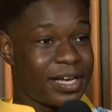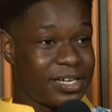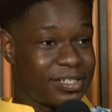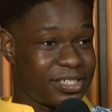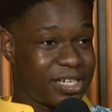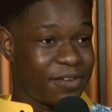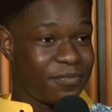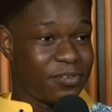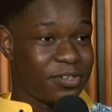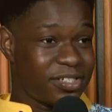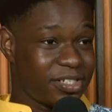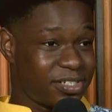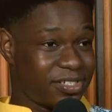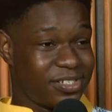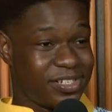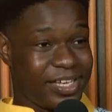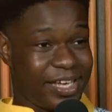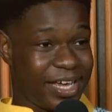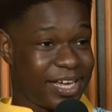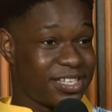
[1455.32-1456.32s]
travel just
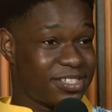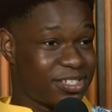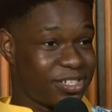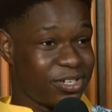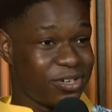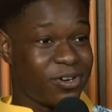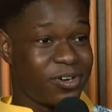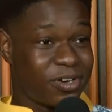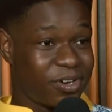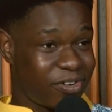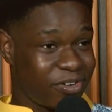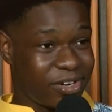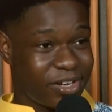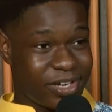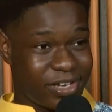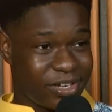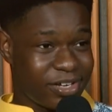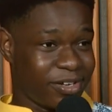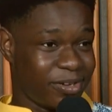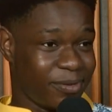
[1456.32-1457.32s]
to get to your
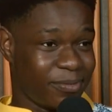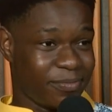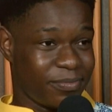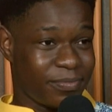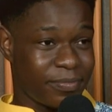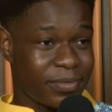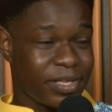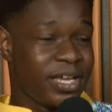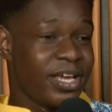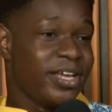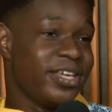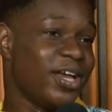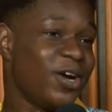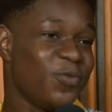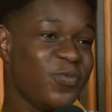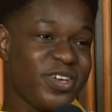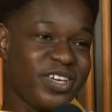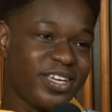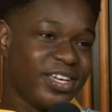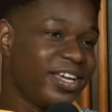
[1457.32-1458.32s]
crib. Yeah,
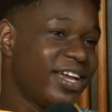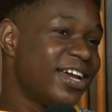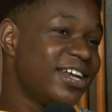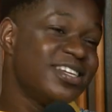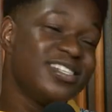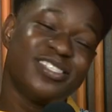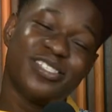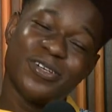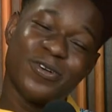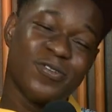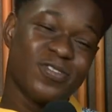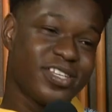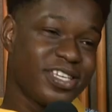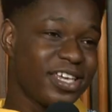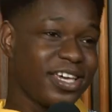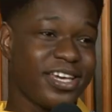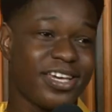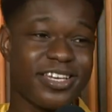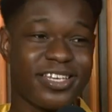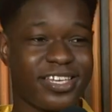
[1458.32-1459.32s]
we can get it so
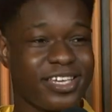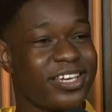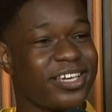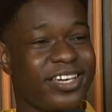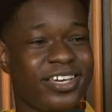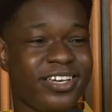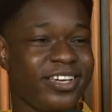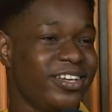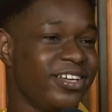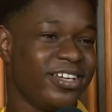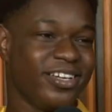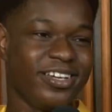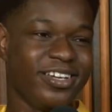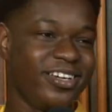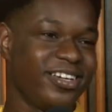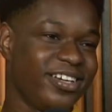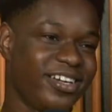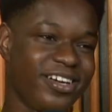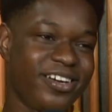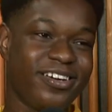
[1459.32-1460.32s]

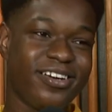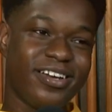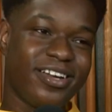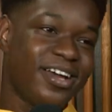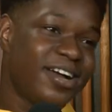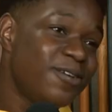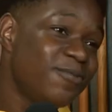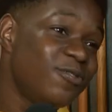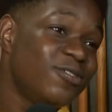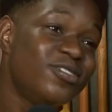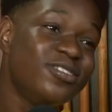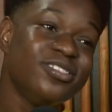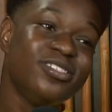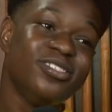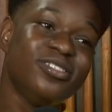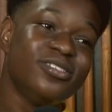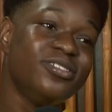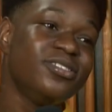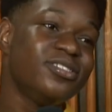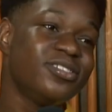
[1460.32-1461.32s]
kicking, girl. I
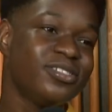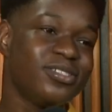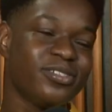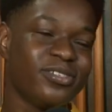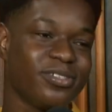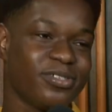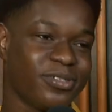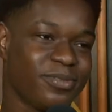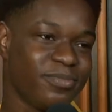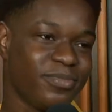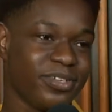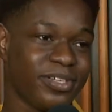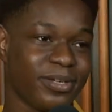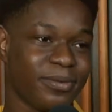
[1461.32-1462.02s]
want you to be